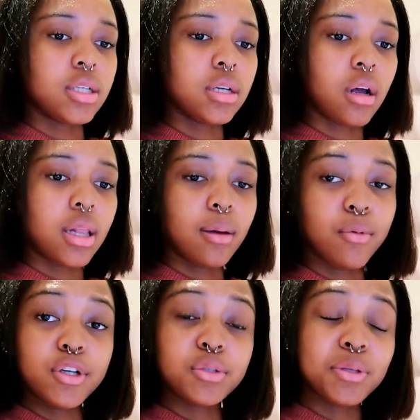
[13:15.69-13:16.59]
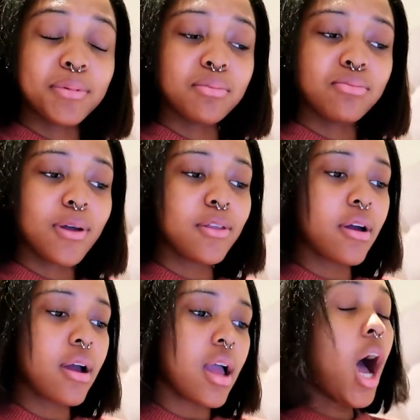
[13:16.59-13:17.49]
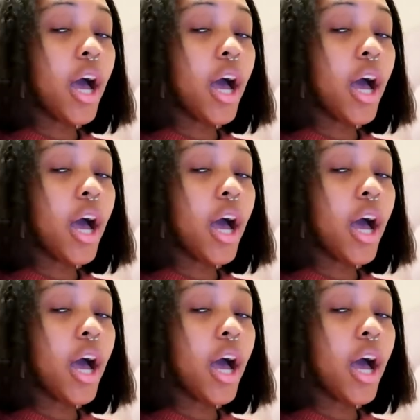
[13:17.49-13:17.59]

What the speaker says: I did a collaboration with my brother.